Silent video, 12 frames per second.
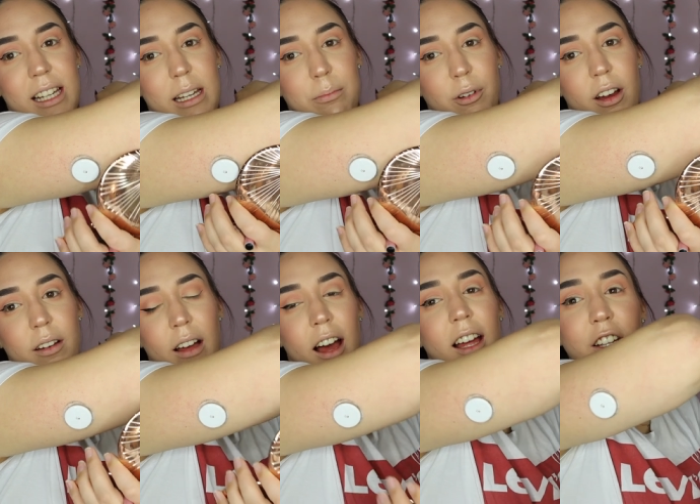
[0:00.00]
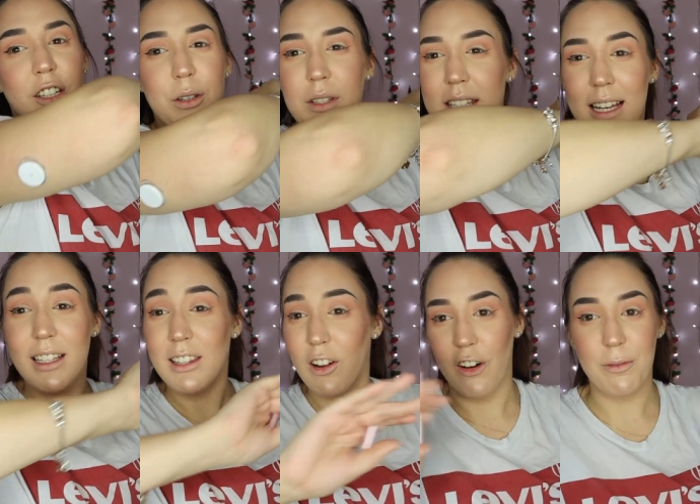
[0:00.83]
Libre. Uh, you see a
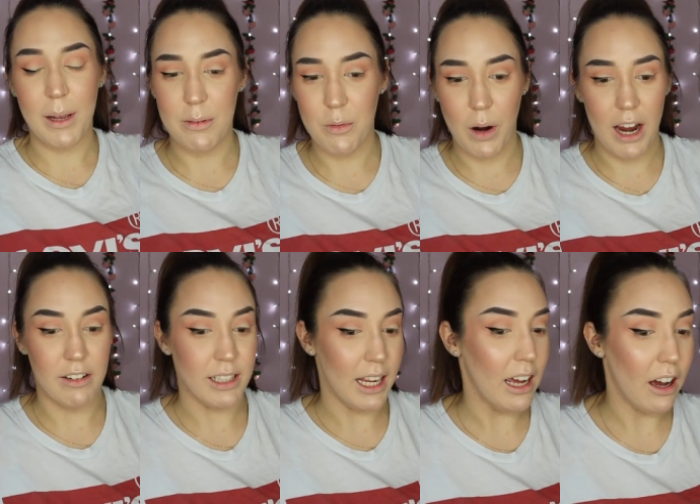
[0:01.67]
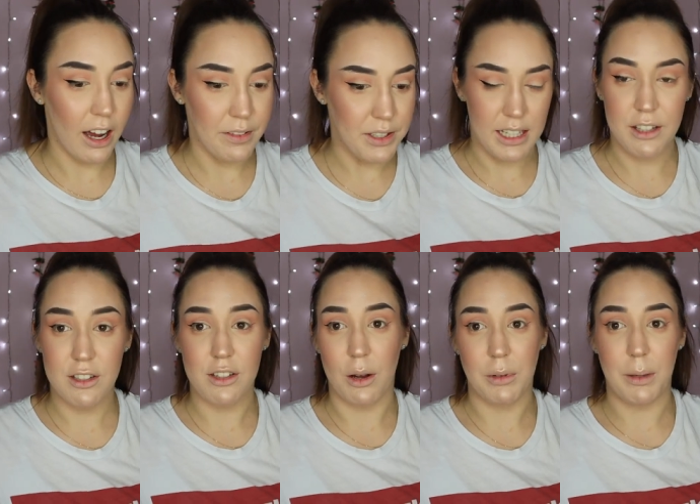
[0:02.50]
lot of people wearing it. I've seen
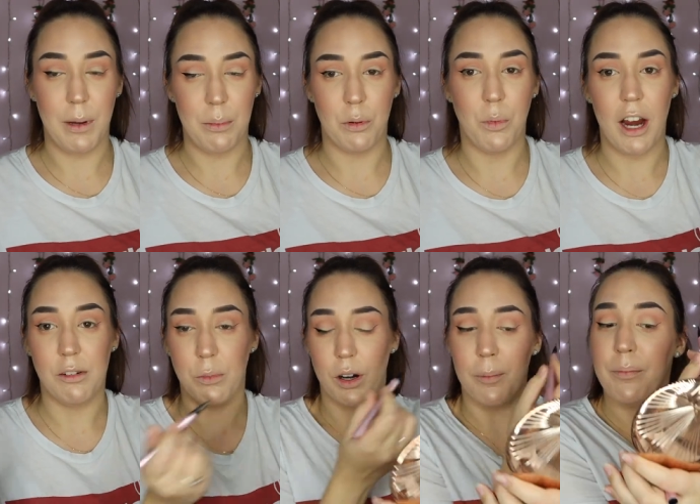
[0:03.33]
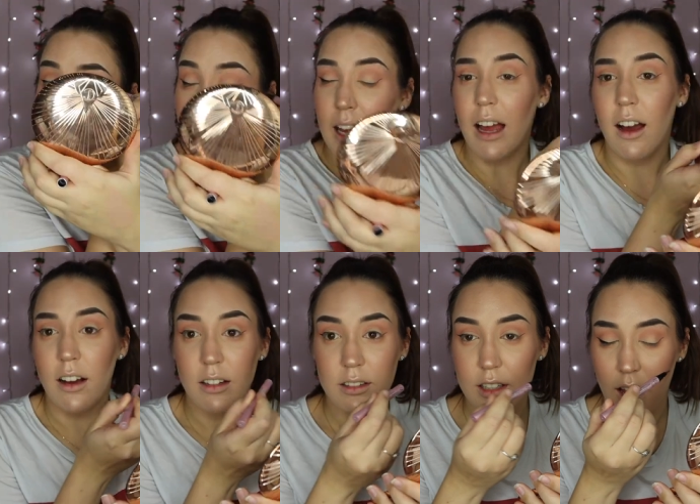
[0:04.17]
so many people wearing one. They
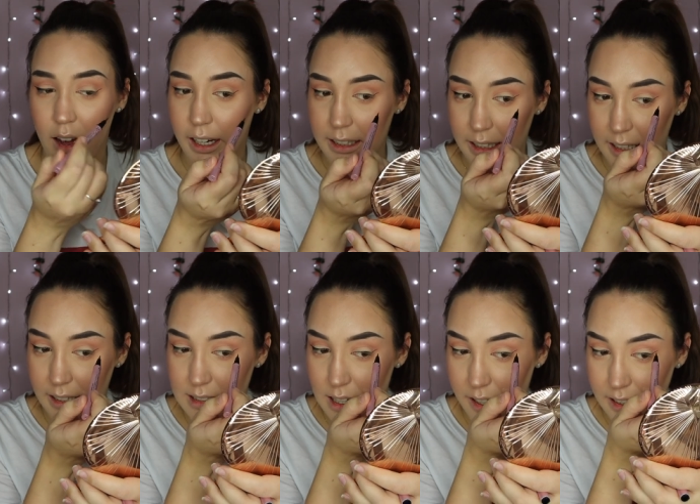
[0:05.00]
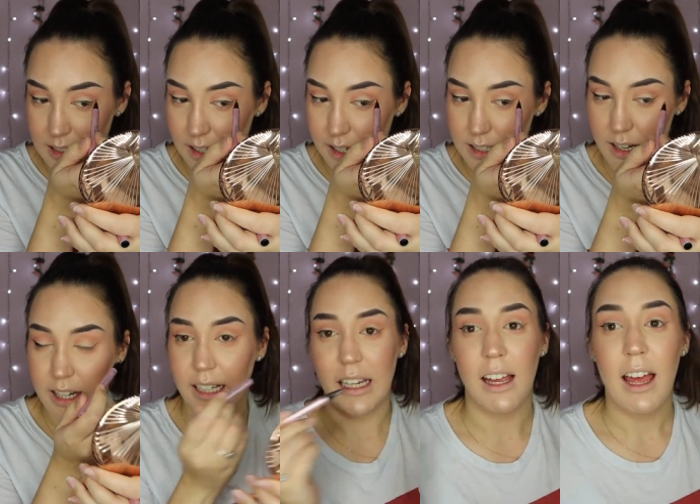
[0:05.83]
are tiny, tiny, tiny,
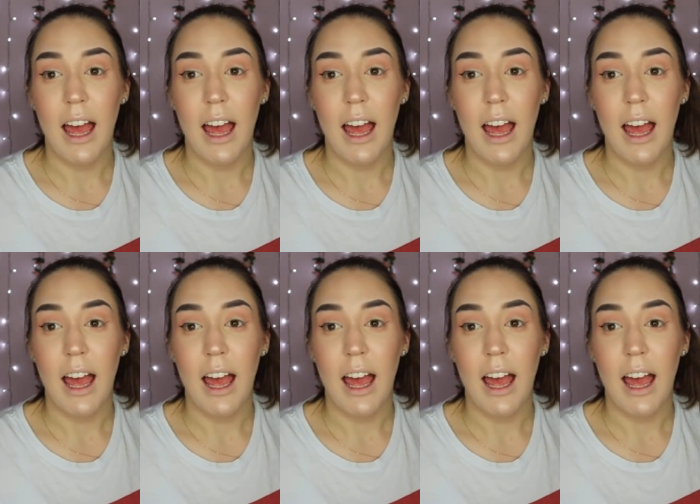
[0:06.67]
tiny.